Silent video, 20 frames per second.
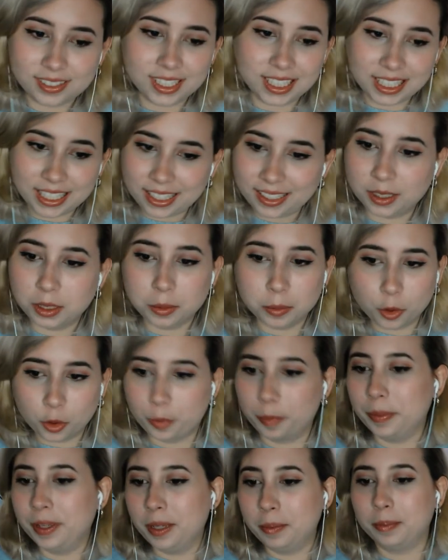kill more
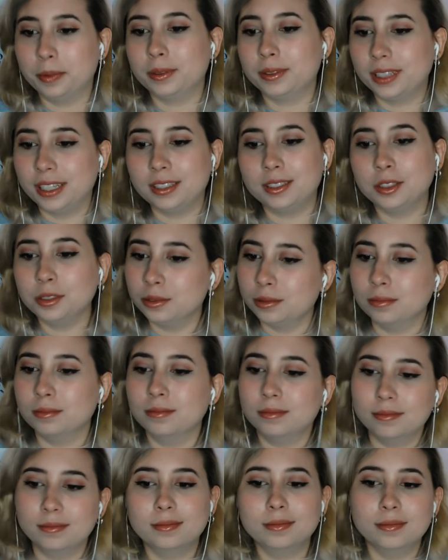people that you
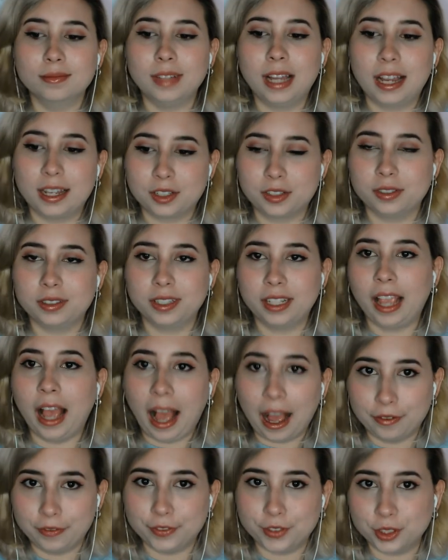actually
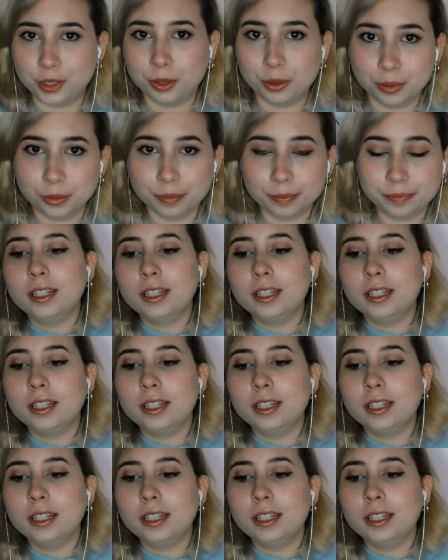have to.